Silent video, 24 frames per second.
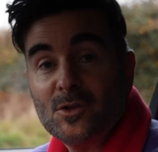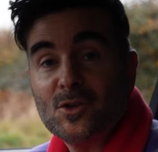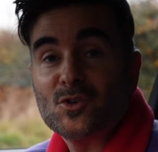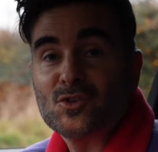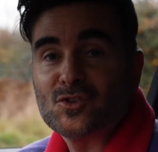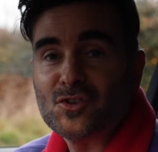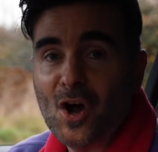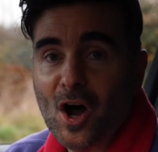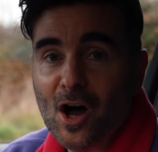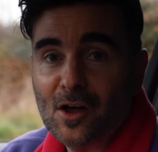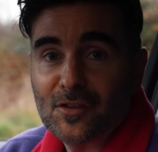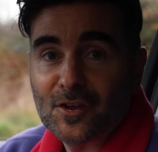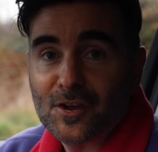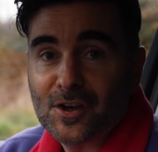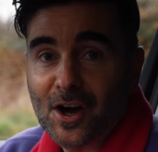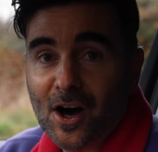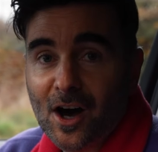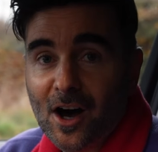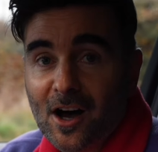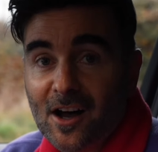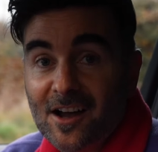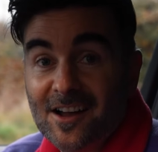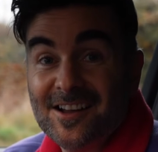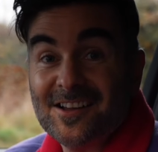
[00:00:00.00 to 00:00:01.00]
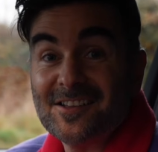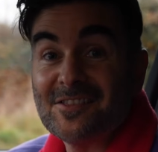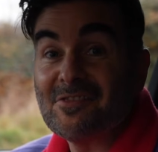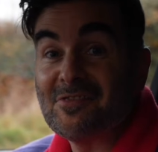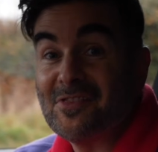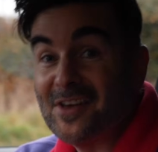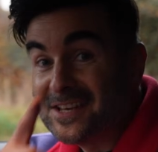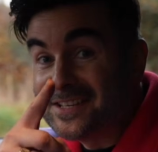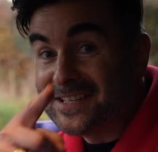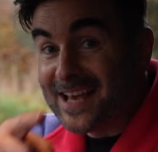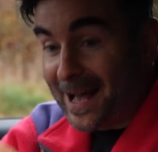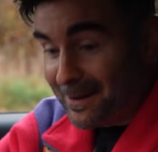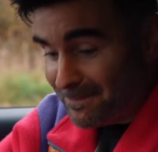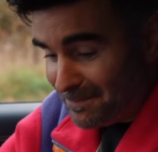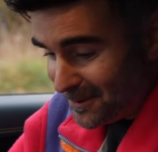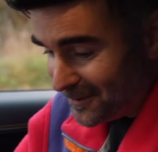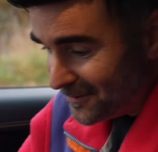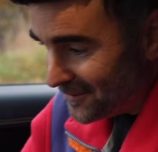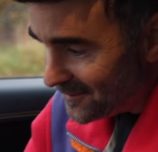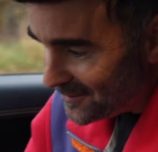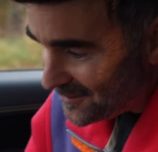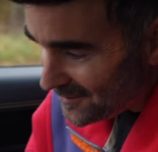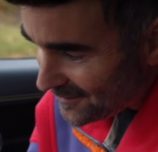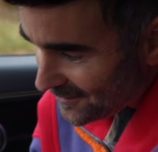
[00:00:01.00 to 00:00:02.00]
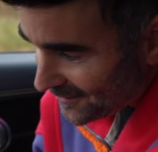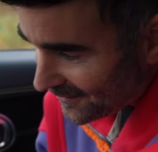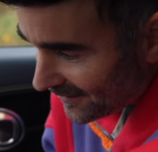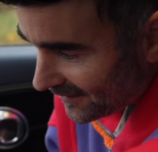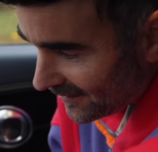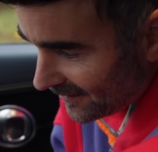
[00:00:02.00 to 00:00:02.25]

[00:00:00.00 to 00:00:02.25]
you start the car, this happens.